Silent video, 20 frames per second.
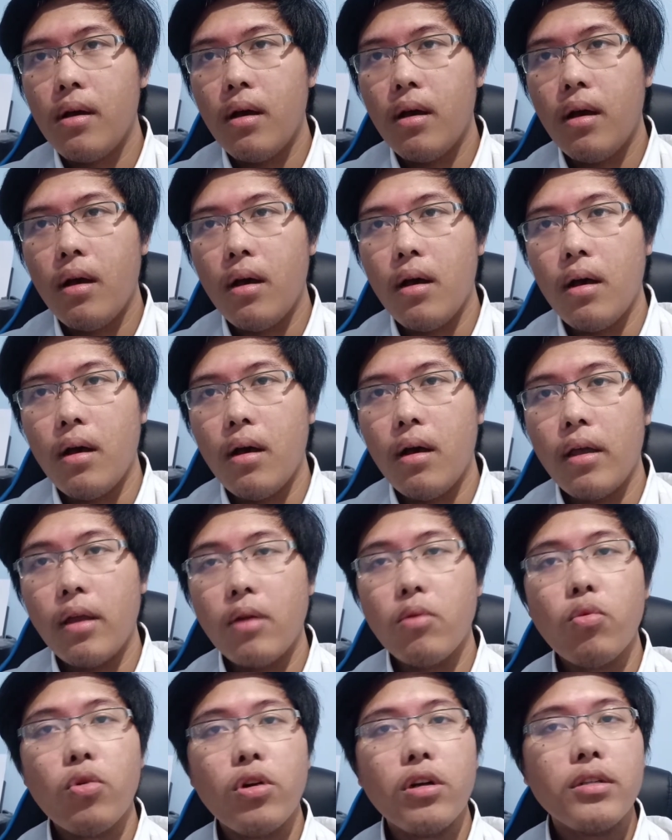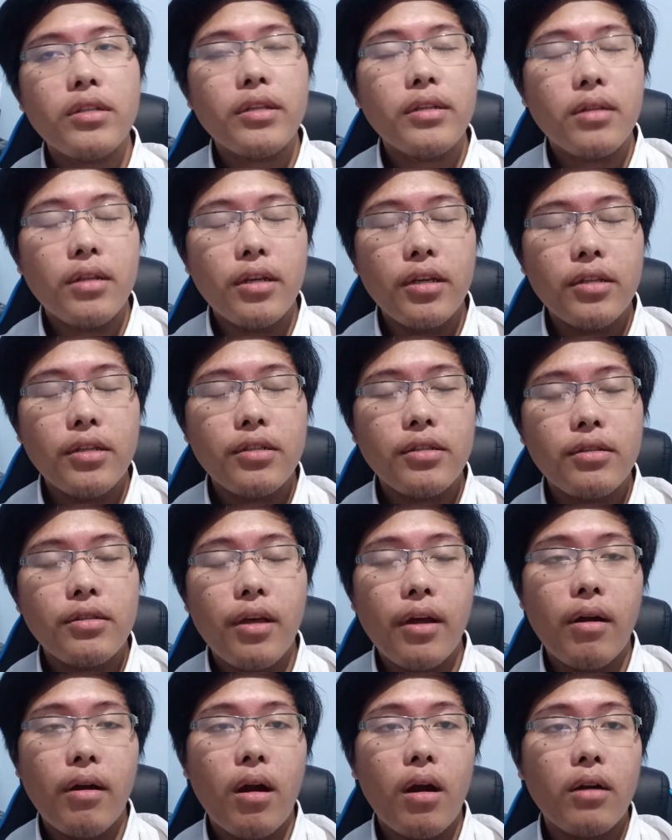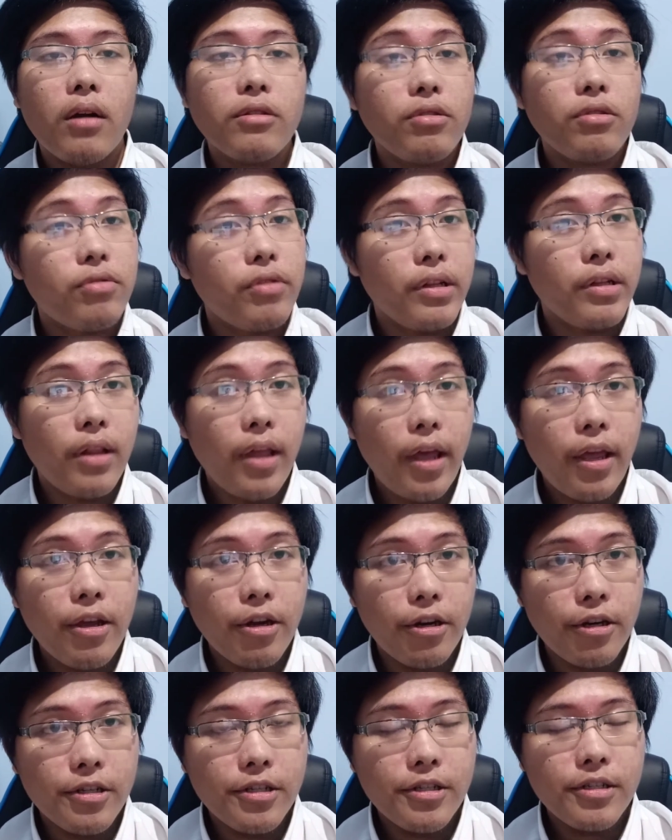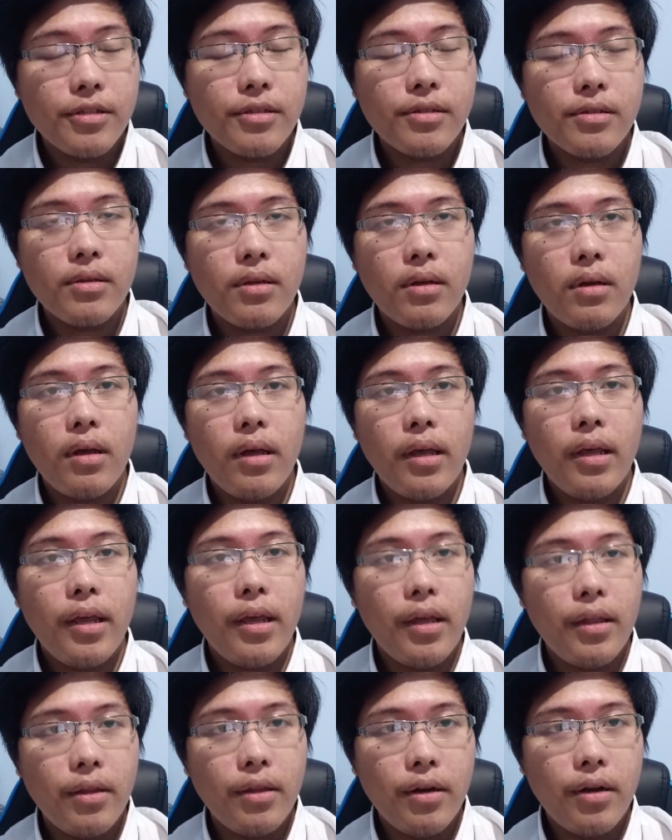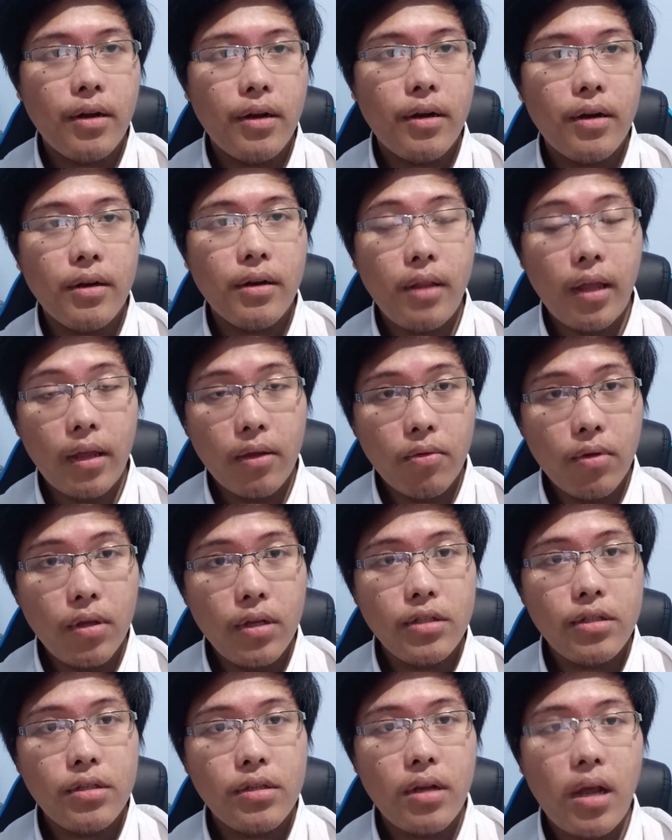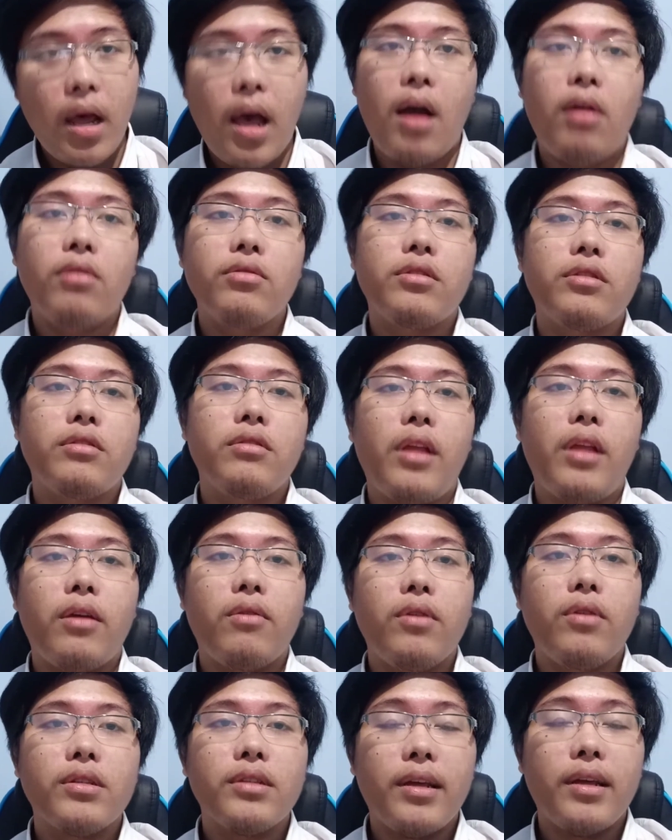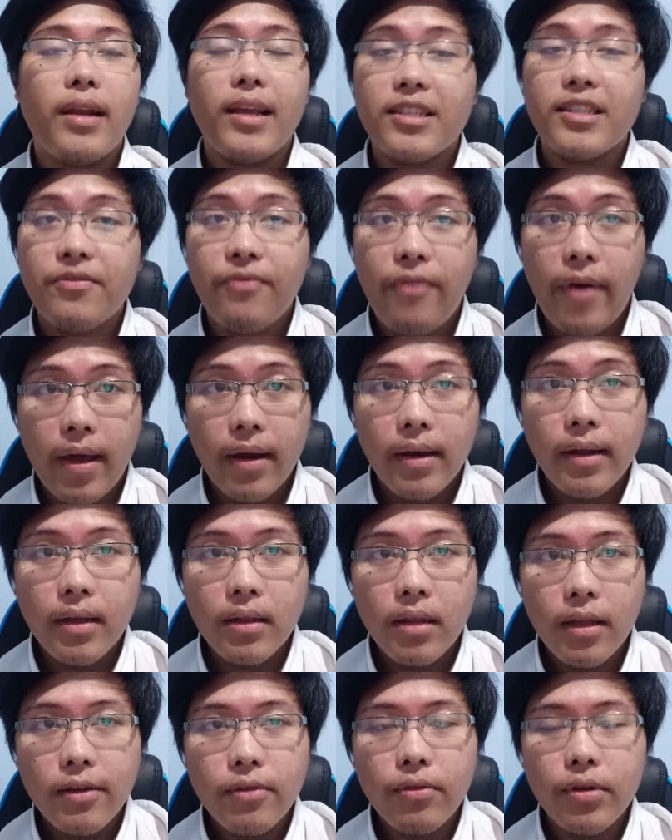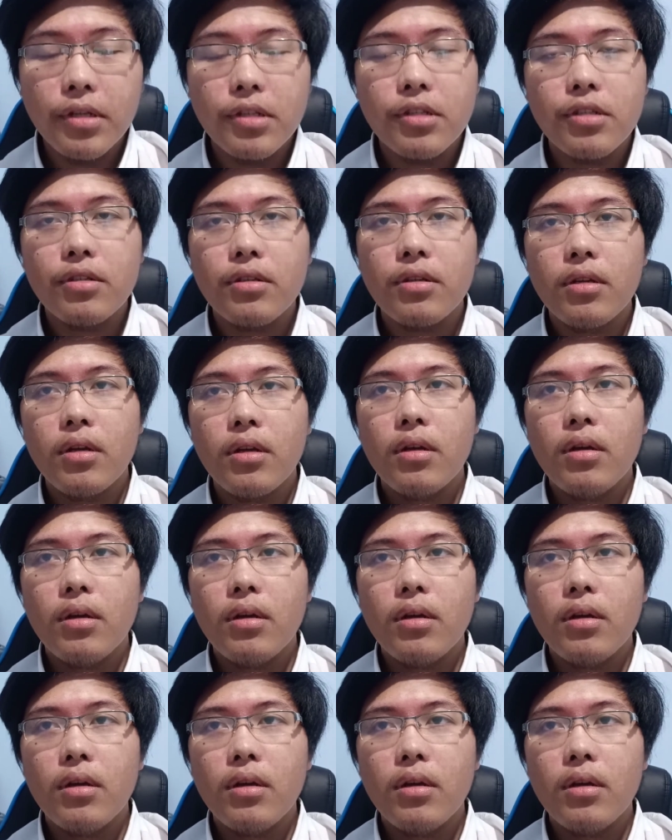In word English, there are three layers: inner language, outer language, and expanding language.